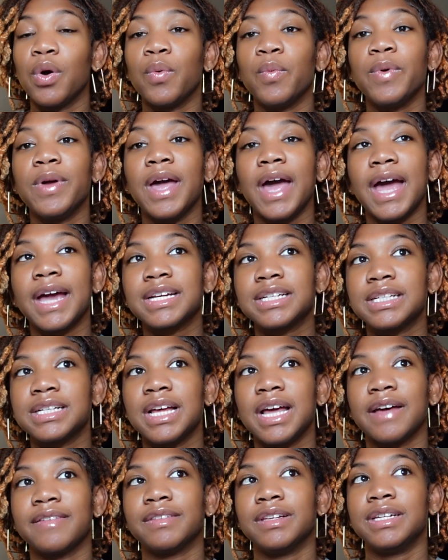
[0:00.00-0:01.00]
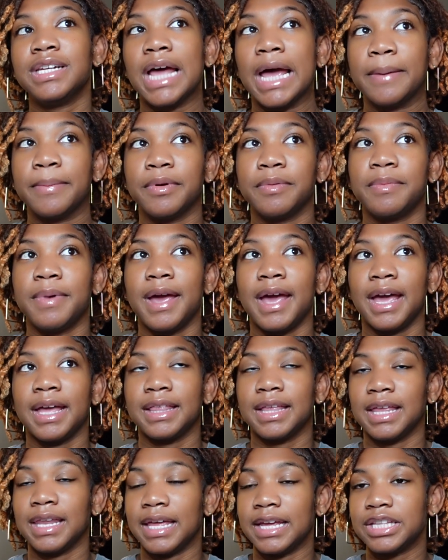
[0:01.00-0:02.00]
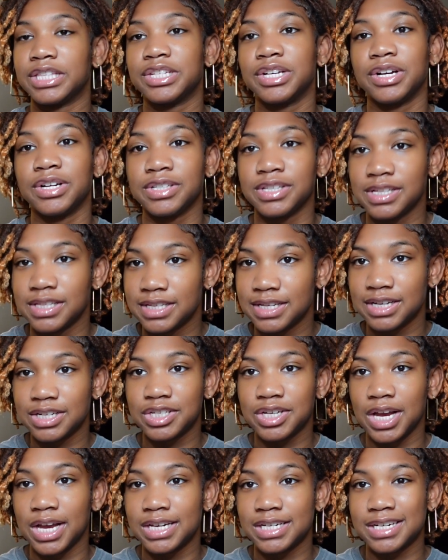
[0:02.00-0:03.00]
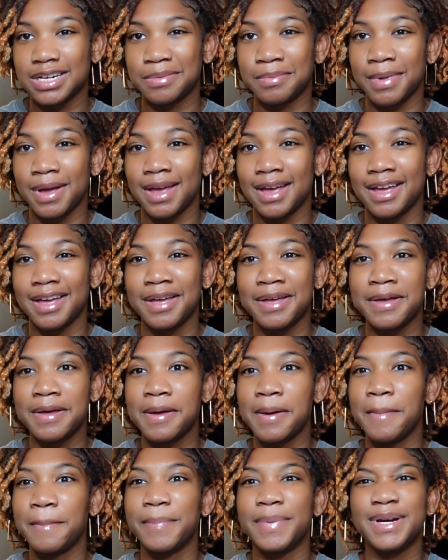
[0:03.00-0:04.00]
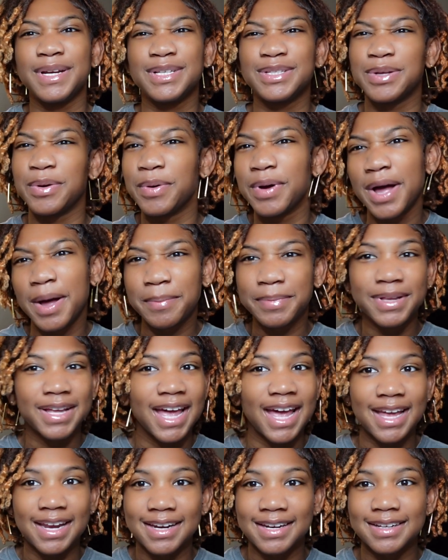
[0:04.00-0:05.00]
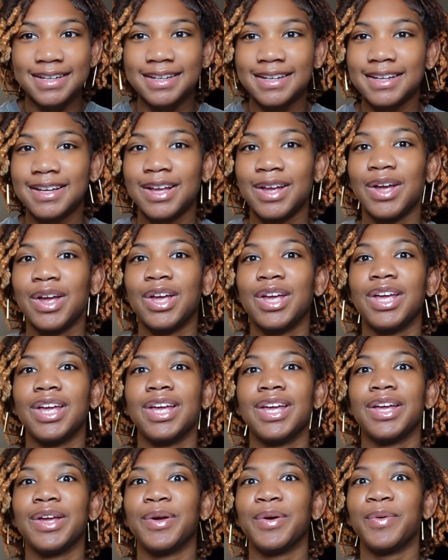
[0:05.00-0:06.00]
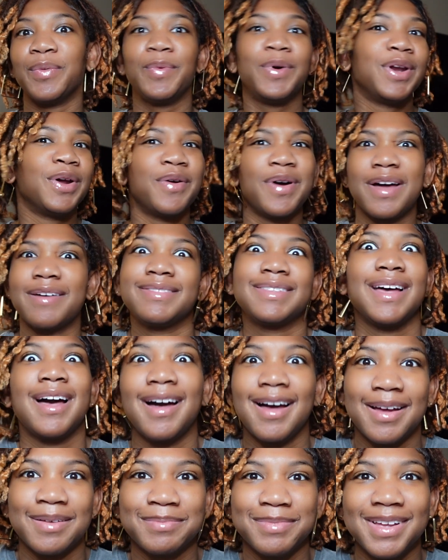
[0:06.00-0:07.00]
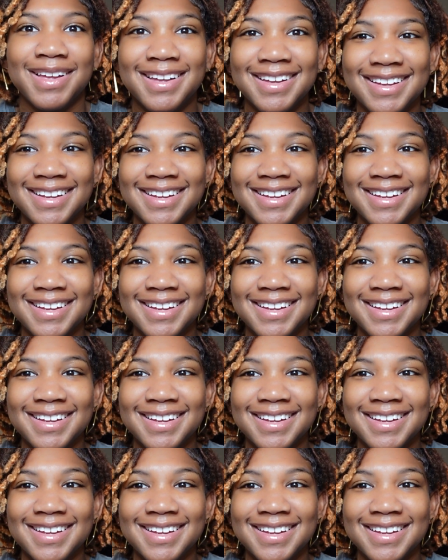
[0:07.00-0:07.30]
We actually have the diaper bag that like turns into a changing mat, but it's so complicated. We don't have time.